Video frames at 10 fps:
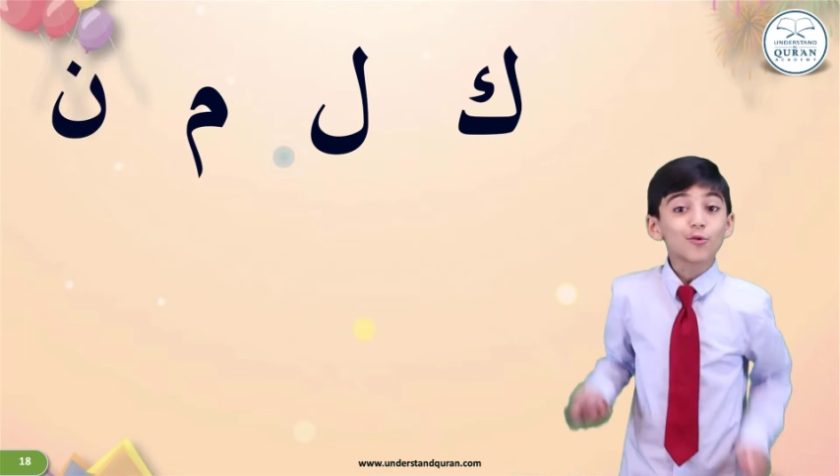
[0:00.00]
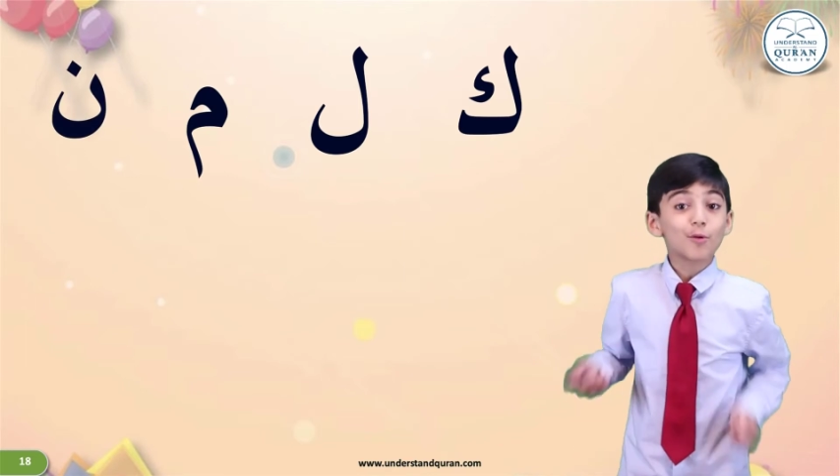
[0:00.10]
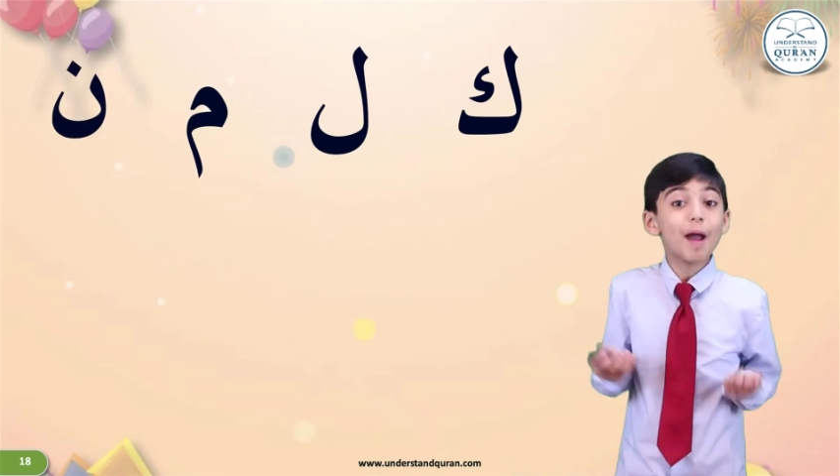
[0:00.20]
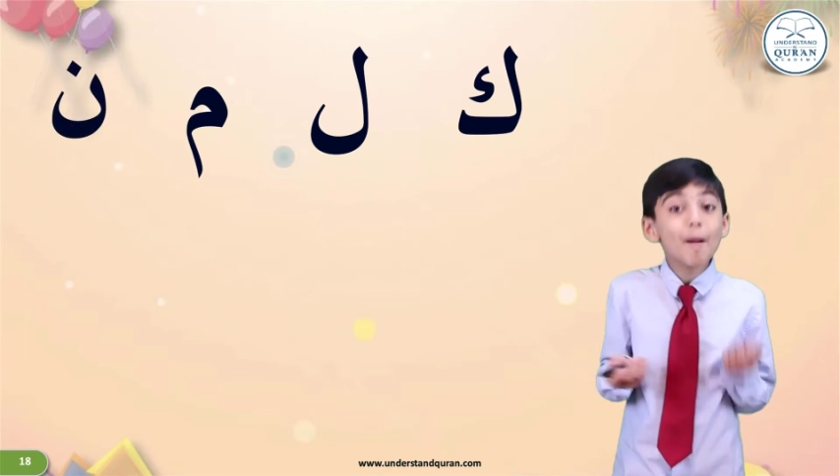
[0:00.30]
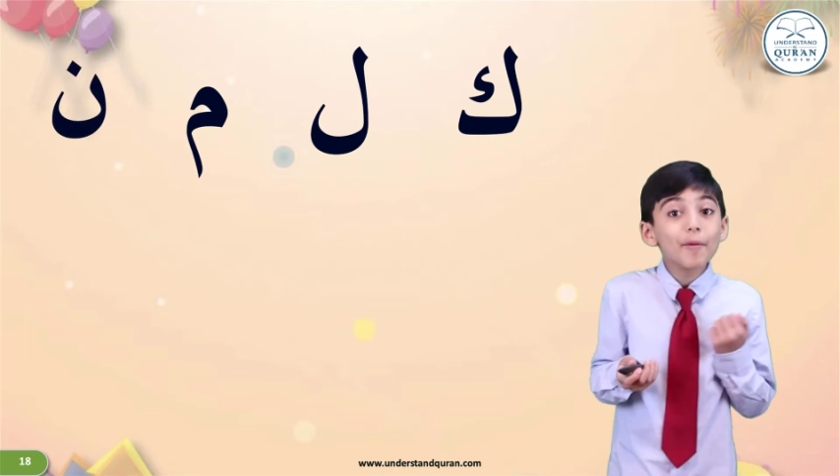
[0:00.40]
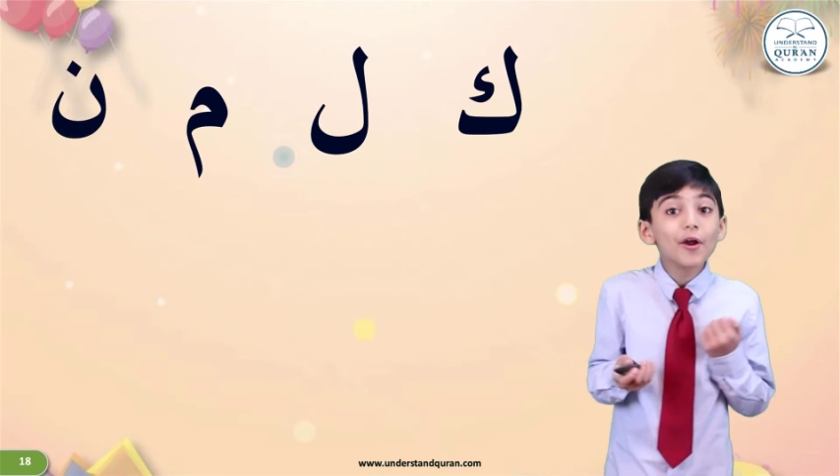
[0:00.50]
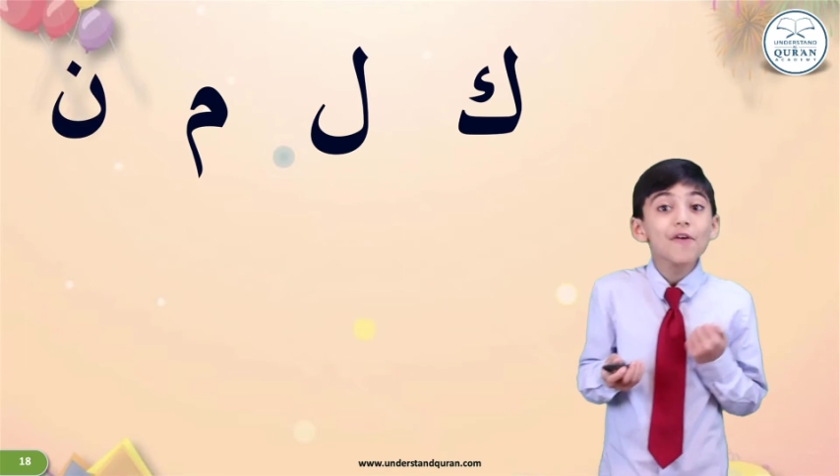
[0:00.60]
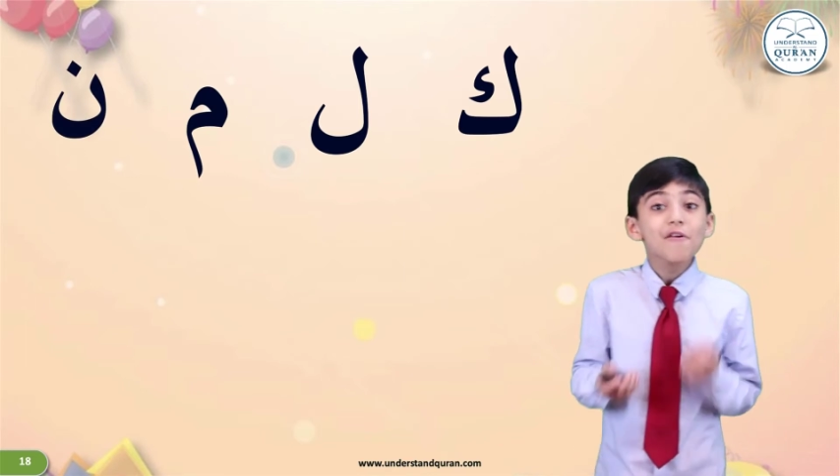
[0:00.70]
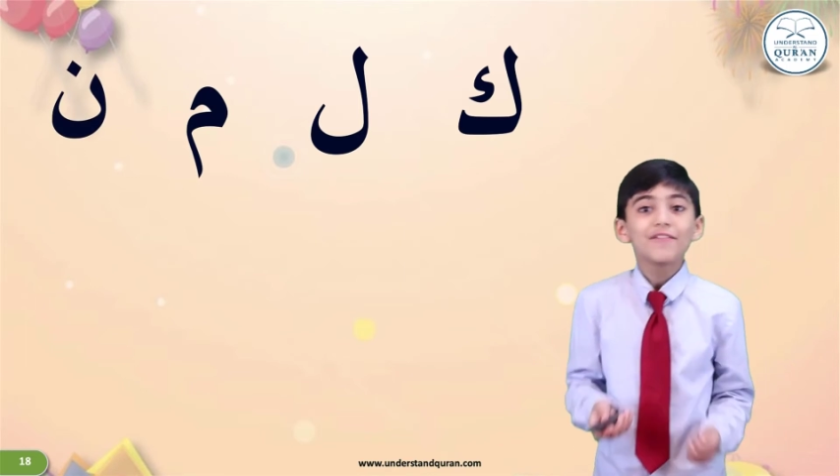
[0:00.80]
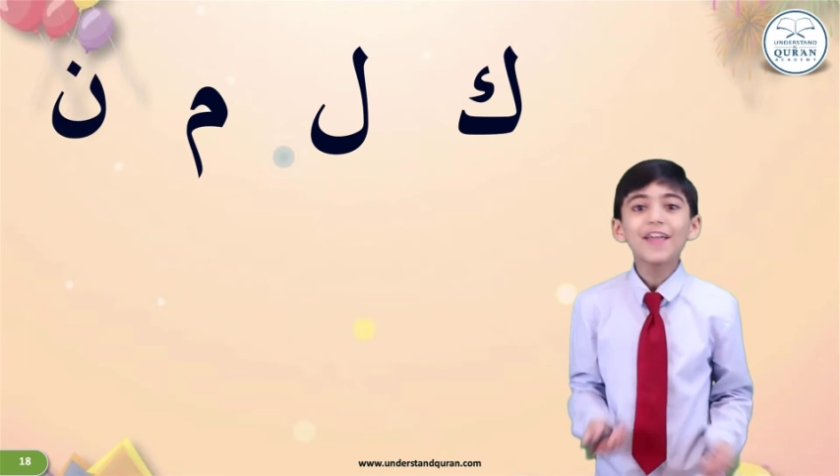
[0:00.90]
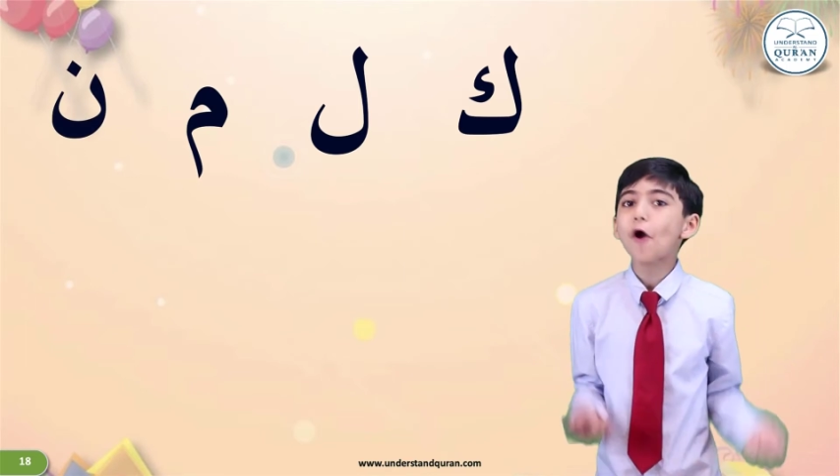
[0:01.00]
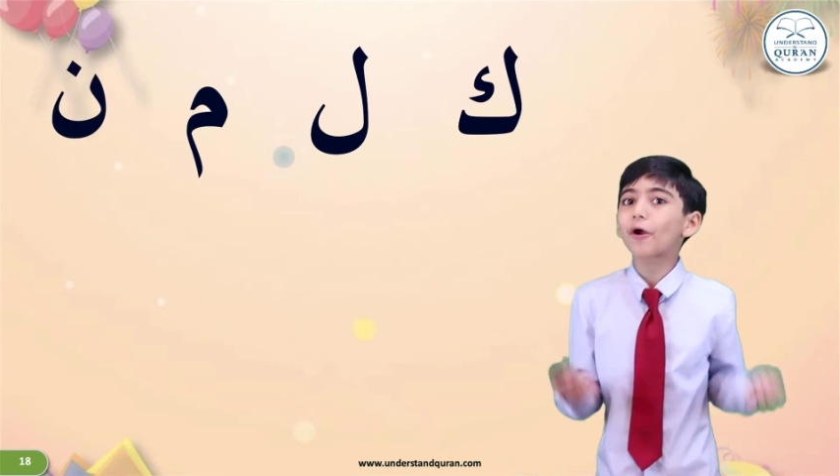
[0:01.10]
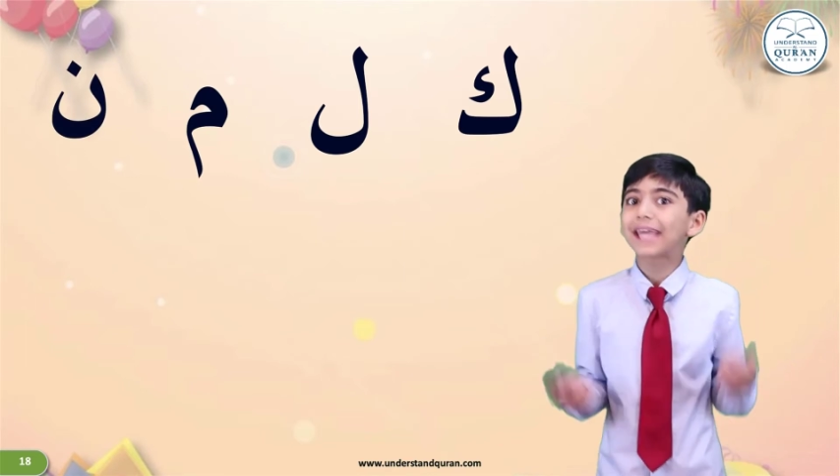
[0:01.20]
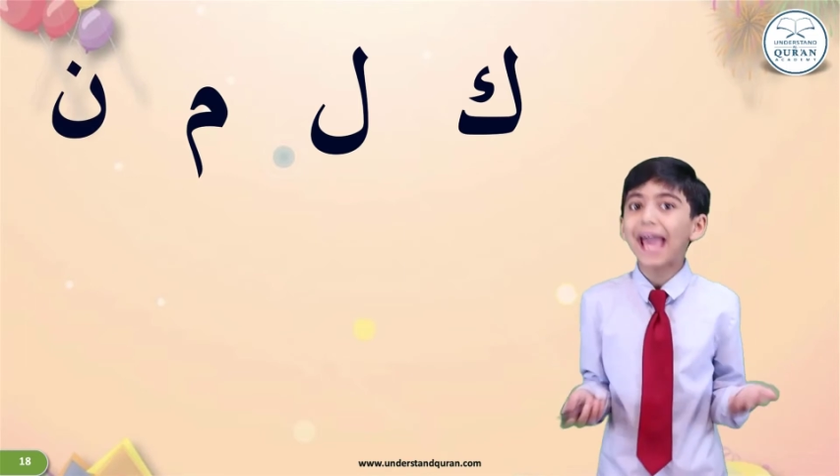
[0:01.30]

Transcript: Remember, they are